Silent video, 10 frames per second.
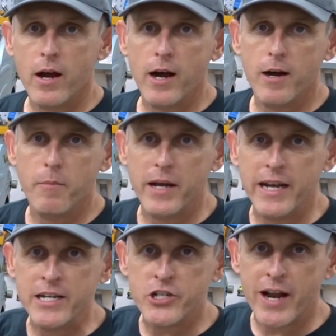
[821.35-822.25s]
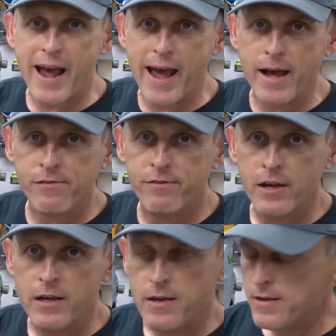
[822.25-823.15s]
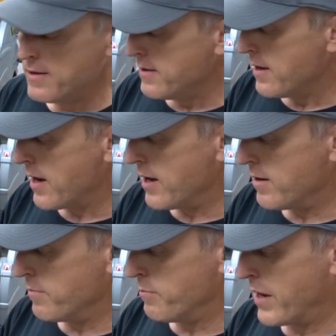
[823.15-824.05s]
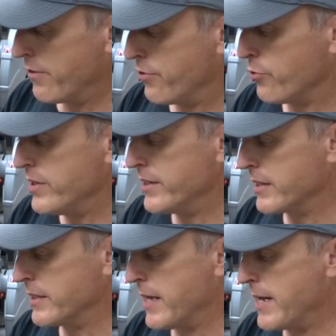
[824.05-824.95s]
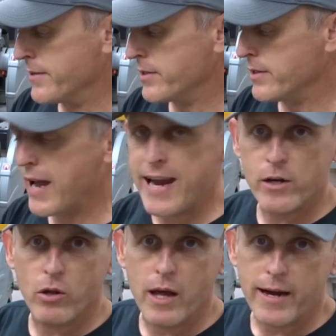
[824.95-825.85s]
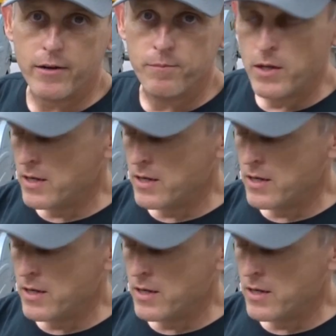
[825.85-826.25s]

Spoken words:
1.5 inches by 3/16 angle iron